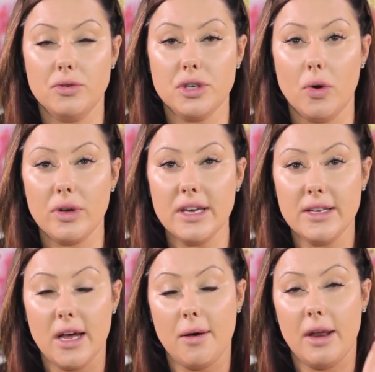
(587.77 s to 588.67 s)
don't
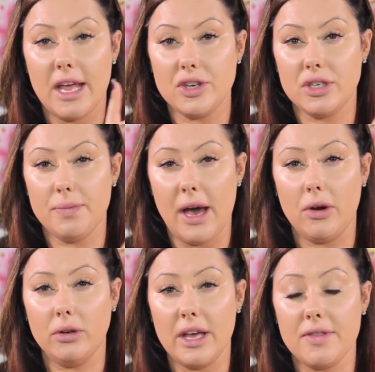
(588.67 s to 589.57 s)
get a HD
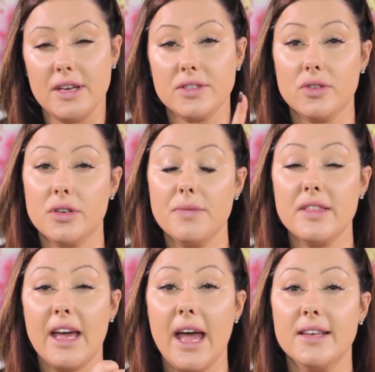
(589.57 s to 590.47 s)
powder like this or something
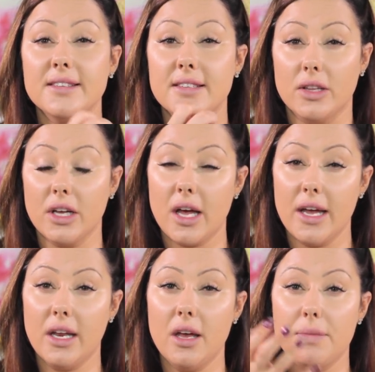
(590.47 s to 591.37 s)
that has silica
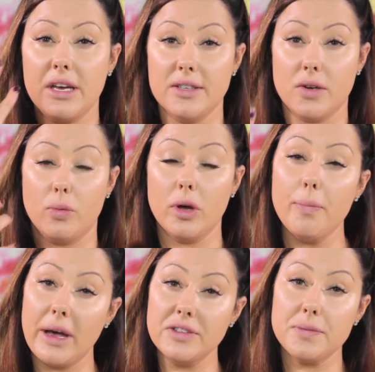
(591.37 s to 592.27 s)
in it because it will
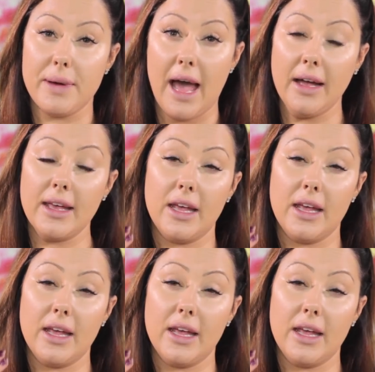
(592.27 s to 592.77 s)
bounce back